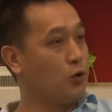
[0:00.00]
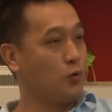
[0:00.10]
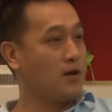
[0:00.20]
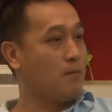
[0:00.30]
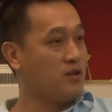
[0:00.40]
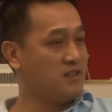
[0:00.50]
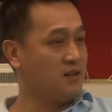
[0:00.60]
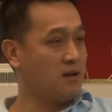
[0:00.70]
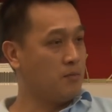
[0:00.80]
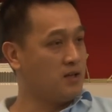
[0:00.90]
go to a company
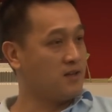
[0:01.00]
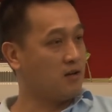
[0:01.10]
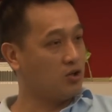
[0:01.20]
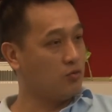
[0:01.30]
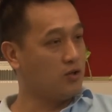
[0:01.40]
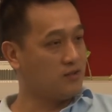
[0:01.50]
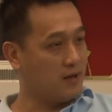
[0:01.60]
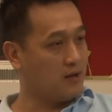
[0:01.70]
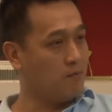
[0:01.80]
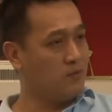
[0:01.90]
secretary to
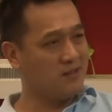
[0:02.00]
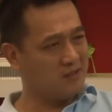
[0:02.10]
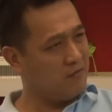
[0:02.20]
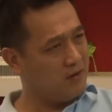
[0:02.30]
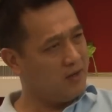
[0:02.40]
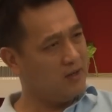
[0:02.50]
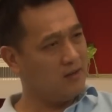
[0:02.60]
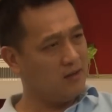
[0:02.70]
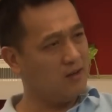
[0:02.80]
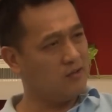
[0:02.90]
set a company and stuff like
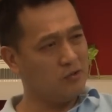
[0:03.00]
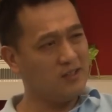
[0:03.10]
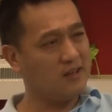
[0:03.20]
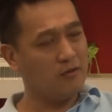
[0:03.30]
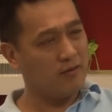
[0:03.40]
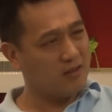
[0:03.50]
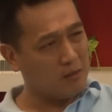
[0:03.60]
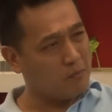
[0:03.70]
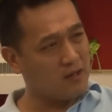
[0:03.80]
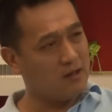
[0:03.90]
that. Yeah. So these are the very
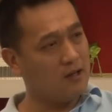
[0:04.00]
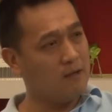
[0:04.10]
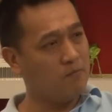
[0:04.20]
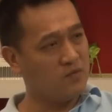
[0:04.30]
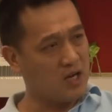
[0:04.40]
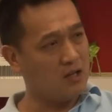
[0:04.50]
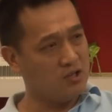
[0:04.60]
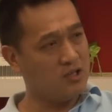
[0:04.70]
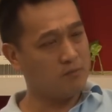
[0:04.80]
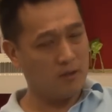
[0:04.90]
typical
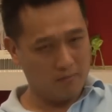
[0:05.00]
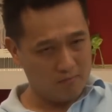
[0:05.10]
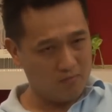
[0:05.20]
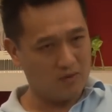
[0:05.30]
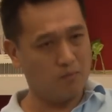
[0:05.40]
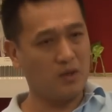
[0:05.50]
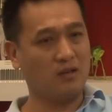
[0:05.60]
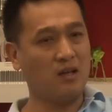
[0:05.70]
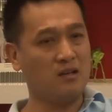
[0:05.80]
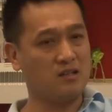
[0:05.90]
challenges, but the
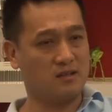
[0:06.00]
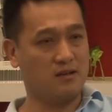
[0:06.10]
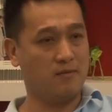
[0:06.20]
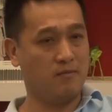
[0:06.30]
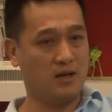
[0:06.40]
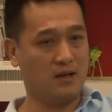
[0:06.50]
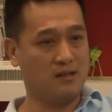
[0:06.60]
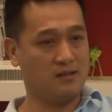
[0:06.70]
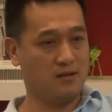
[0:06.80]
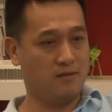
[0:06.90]
big thing is, I
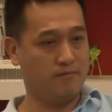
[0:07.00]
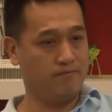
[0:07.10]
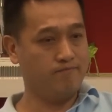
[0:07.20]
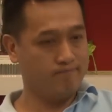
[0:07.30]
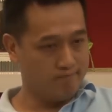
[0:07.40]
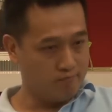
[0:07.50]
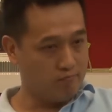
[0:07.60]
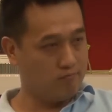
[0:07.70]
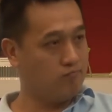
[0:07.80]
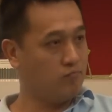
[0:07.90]
guess,
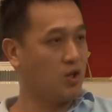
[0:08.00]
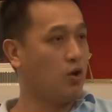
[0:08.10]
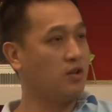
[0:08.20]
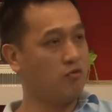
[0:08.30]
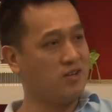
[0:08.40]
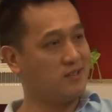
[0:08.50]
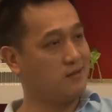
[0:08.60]
take on that